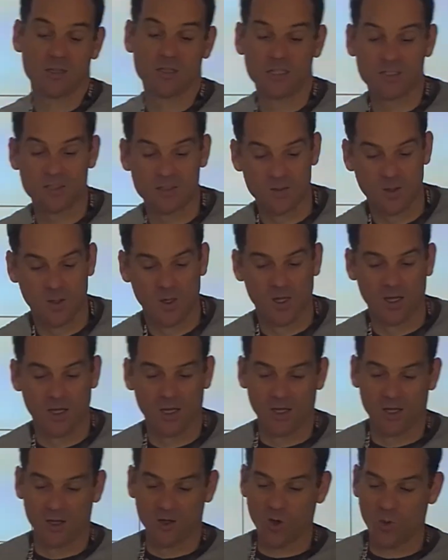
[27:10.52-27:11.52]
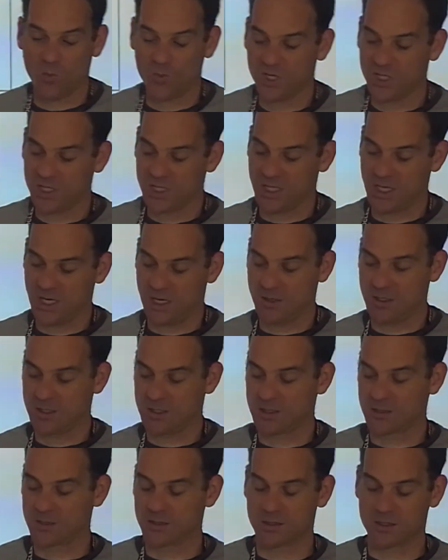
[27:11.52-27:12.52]
there's competition there
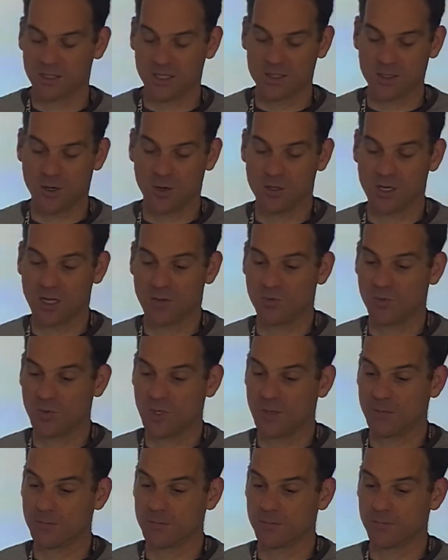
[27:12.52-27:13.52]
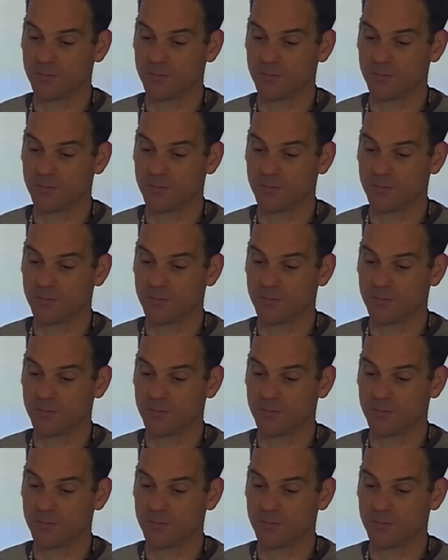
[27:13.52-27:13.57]
is hotting up a bit.